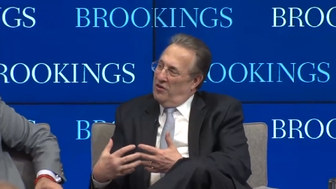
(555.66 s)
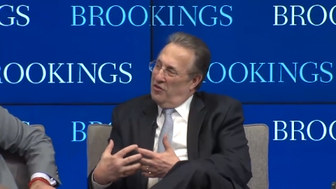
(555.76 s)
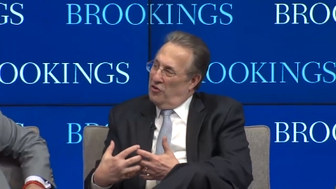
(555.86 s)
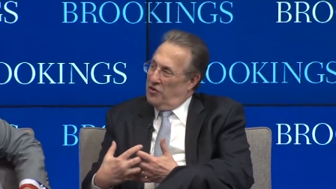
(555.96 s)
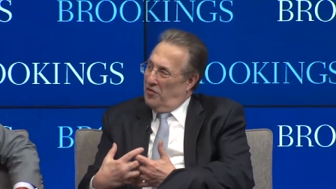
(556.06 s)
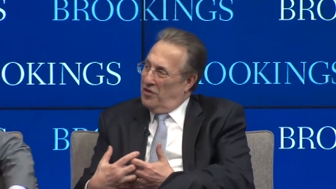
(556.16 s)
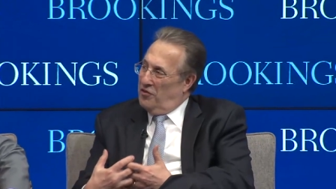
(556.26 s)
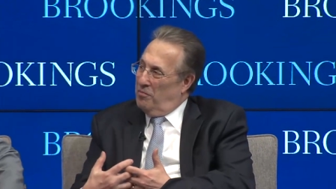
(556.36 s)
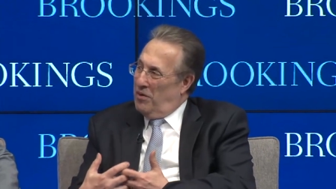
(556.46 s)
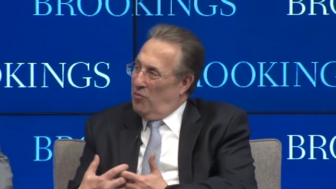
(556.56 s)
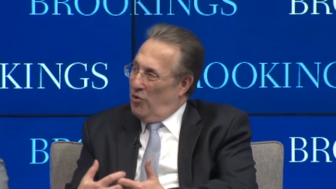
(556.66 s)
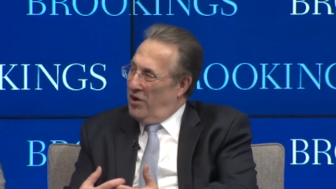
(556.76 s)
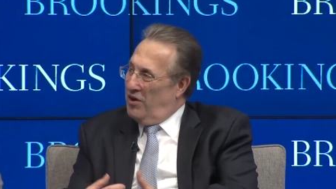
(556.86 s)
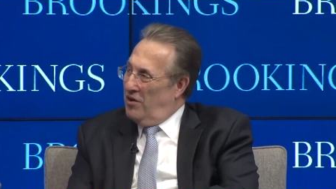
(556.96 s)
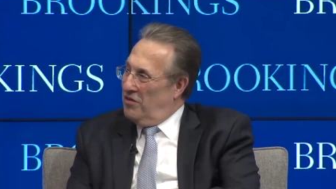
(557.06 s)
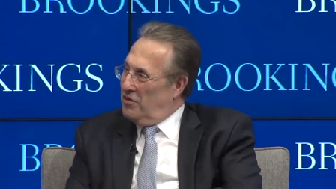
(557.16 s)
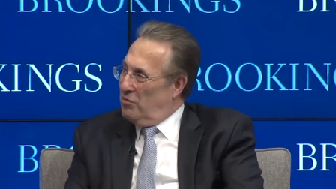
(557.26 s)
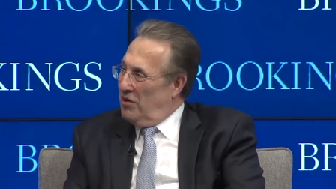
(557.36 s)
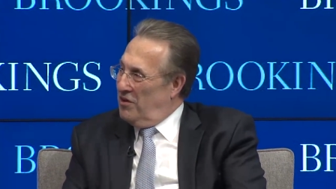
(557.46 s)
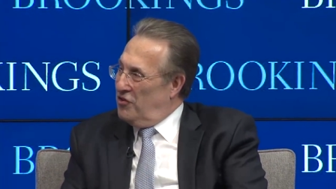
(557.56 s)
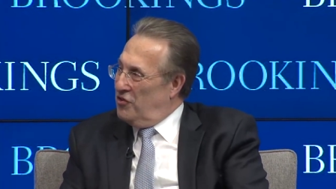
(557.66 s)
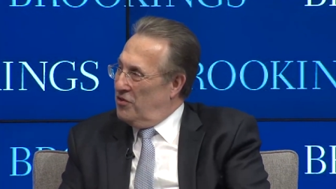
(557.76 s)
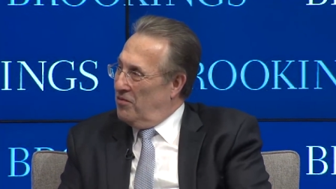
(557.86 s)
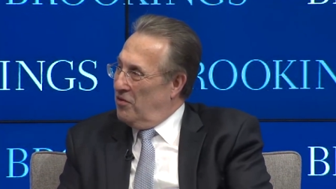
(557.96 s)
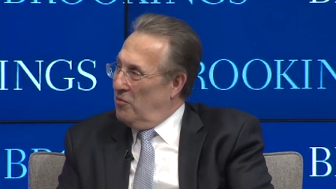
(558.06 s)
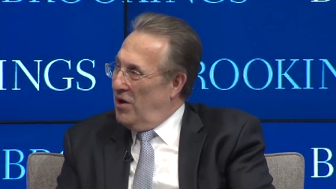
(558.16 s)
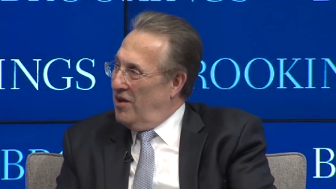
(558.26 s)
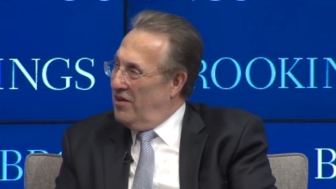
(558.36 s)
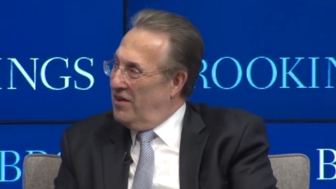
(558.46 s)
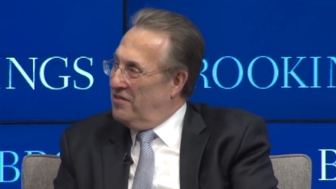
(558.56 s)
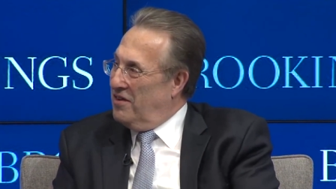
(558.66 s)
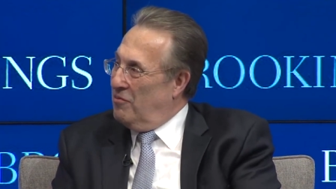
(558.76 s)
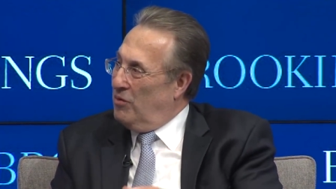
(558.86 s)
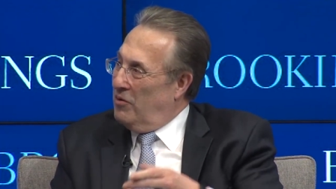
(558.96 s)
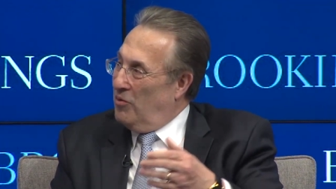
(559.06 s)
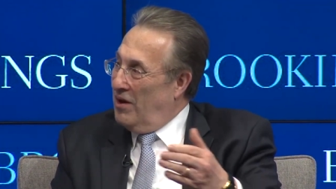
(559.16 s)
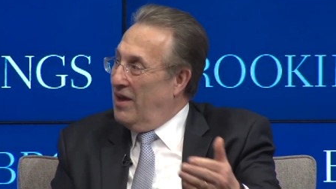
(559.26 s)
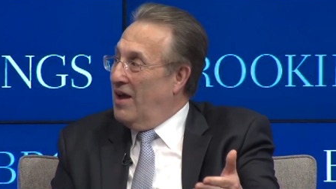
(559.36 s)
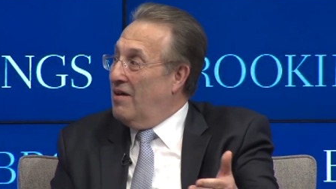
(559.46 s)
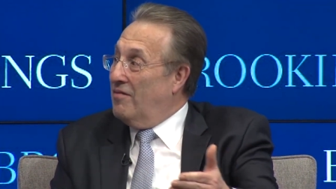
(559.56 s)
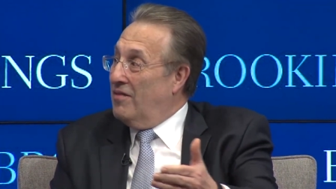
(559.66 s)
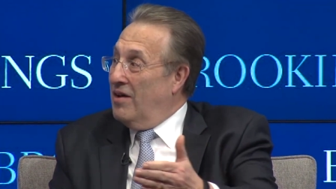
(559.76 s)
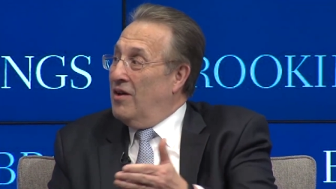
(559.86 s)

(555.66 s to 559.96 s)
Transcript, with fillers: to those of us who have been working on this relationship for a while is that we'd really have